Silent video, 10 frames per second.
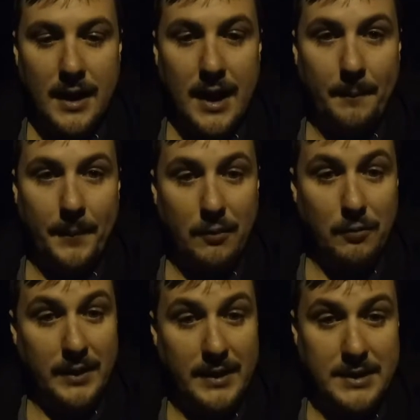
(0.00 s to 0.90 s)
are
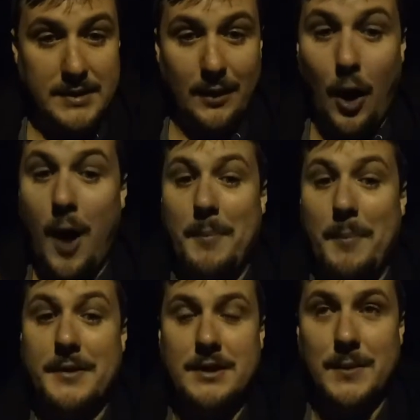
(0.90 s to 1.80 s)
really just like
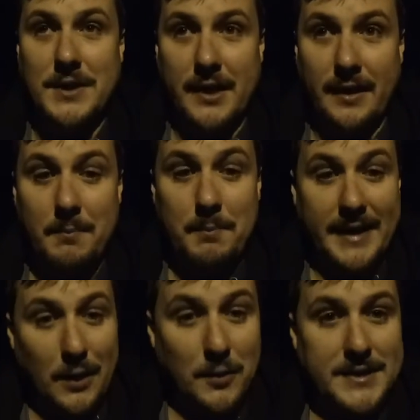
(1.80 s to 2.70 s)
opposites to each other,
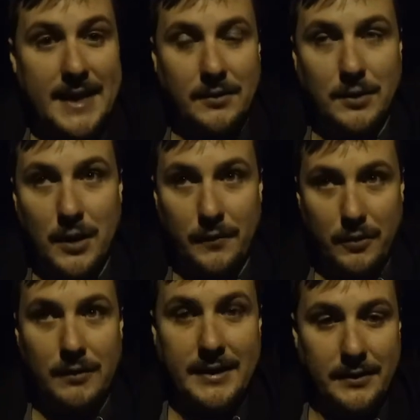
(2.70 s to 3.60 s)
but they all sound
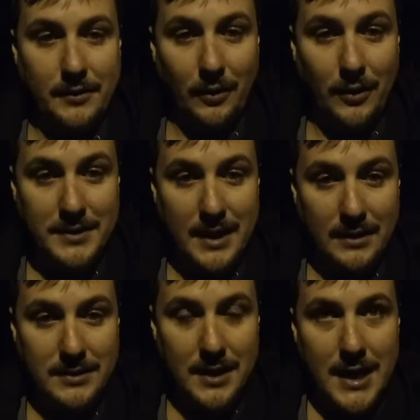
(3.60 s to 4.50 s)
kind of correct in their own
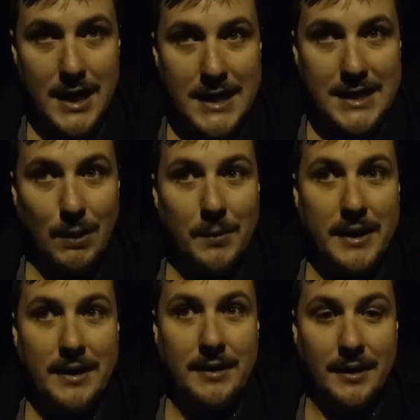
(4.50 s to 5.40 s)
context. So
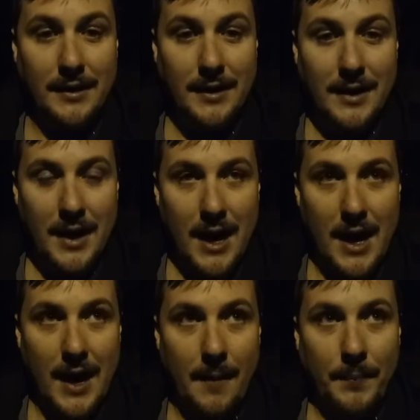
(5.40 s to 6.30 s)
I want to hear,
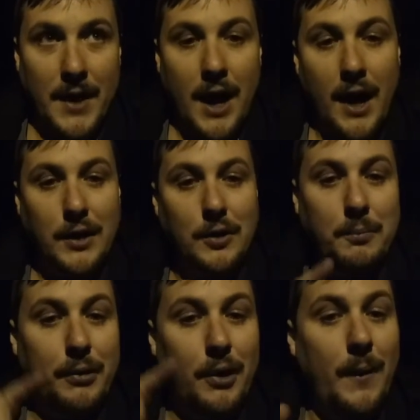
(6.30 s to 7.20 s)
are
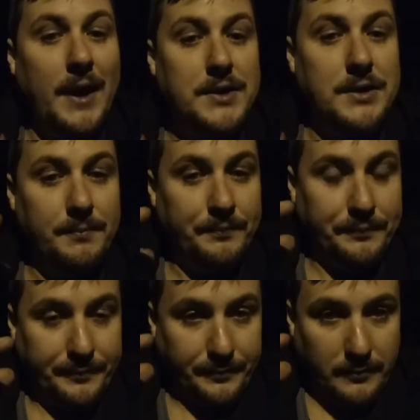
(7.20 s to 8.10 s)
you pro-action?
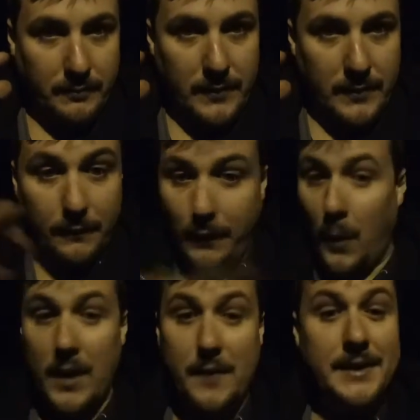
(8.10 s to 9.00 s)

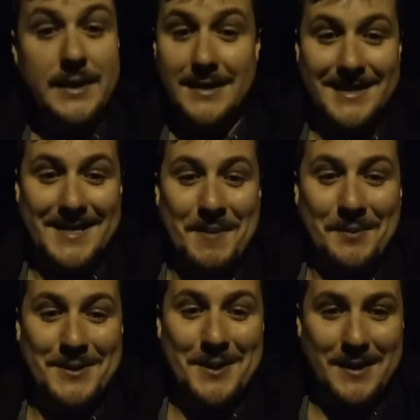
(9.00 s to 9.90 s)
For whatever this is,
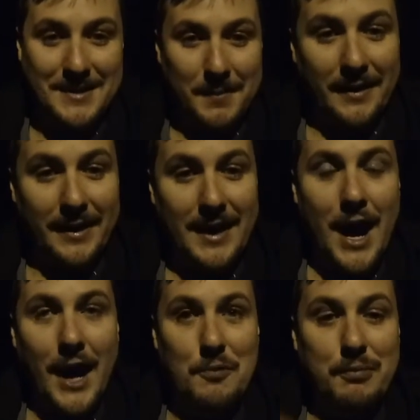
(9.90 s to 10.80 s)
doesn't matter what the topic is, but
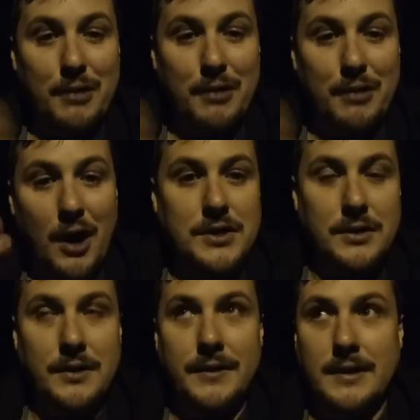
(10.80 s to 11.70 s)
like, are you
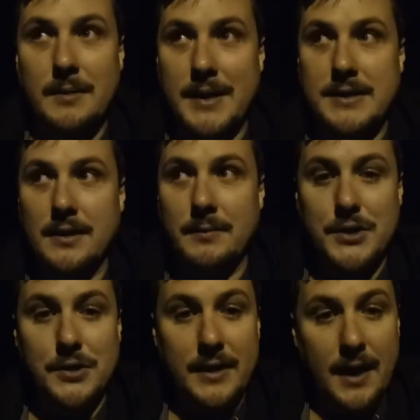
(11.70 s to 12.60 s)
pro-action? Do you think that
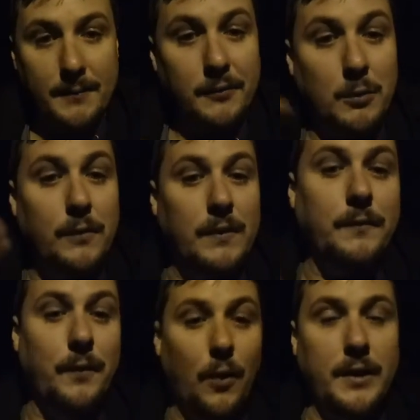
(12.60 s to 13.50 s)
basically maturity comes from
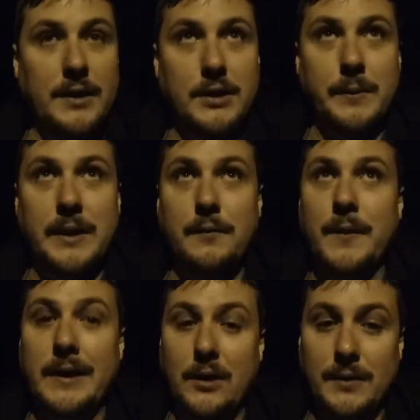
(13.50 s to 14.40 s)
moving forward and
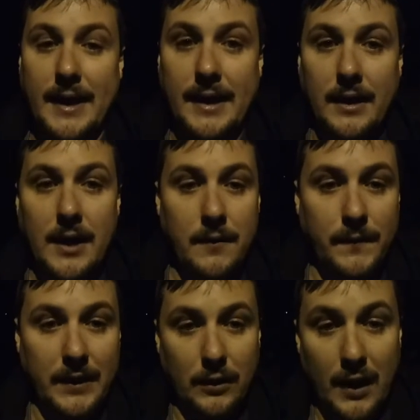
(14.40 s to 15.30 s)
filling your day,
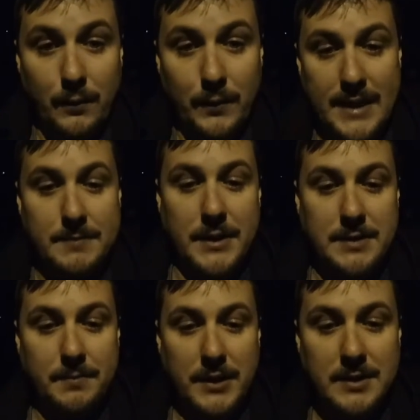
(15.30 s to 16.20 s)
filling your life with as
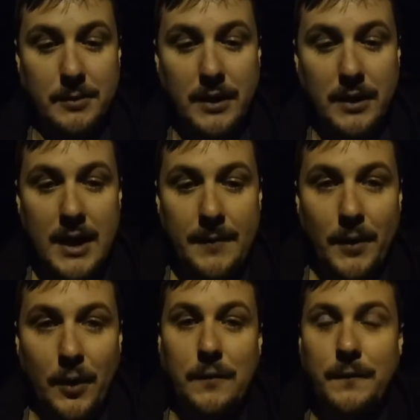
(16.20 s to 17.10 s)
much as possible?
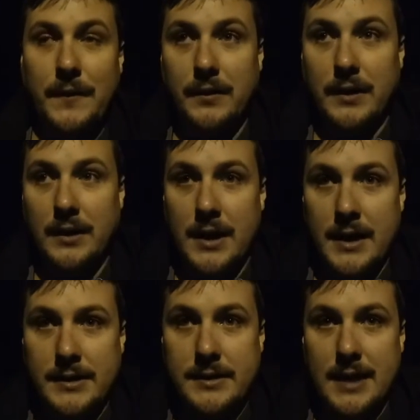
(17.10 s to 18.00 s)
Or do you feel that
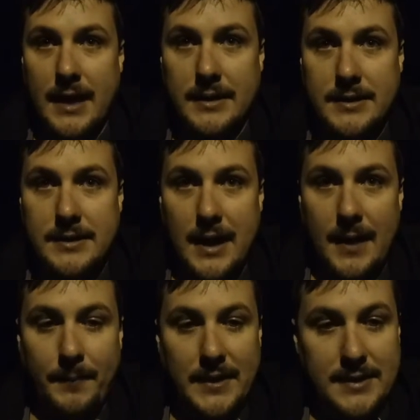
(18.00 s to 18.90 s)
is
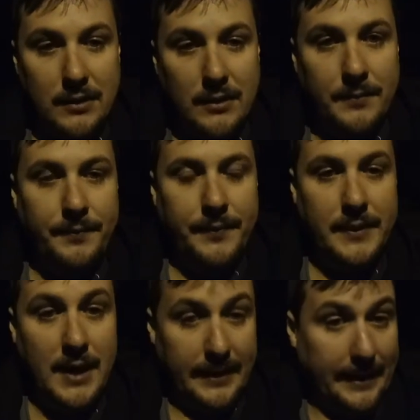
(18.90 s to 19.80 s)
there
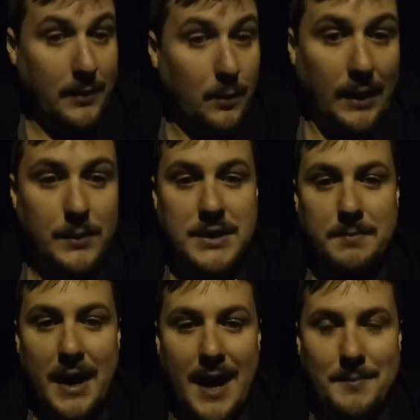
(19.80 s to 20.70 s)
another way,
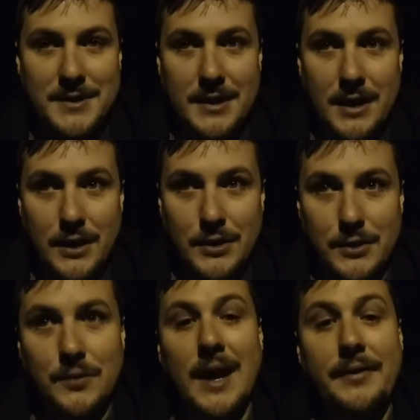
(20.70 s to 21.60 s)
which is perhaps
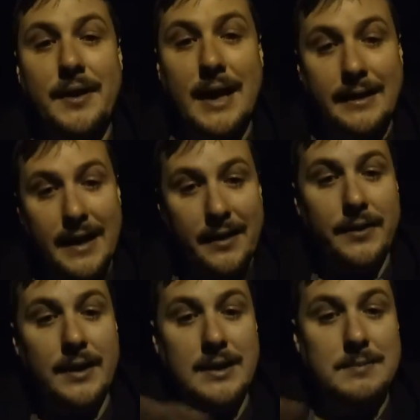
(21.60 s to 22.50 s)
to do nothing and
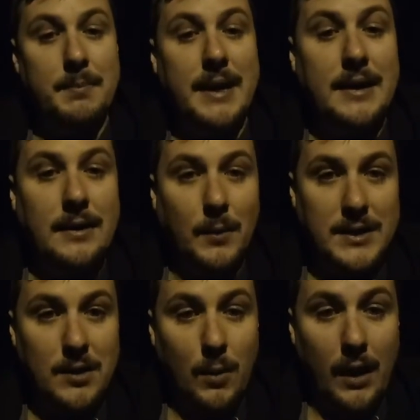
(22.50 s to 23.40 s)
let things be
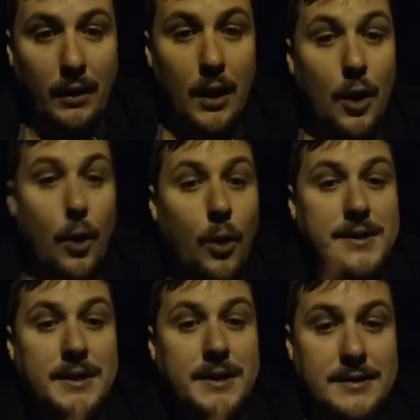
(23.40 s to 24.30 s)
once in a while?
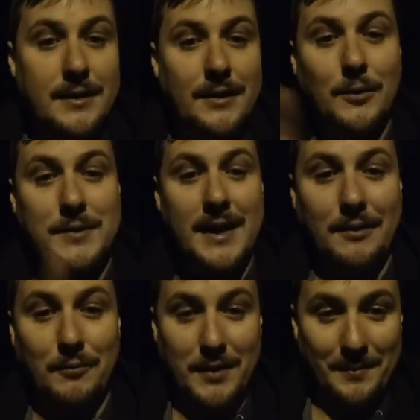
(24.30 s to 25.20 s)
Or is it an
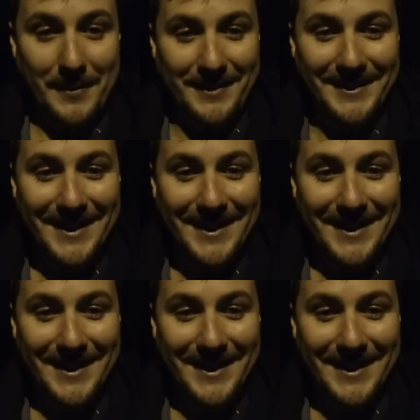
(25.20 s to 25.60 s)
alternating rhythm?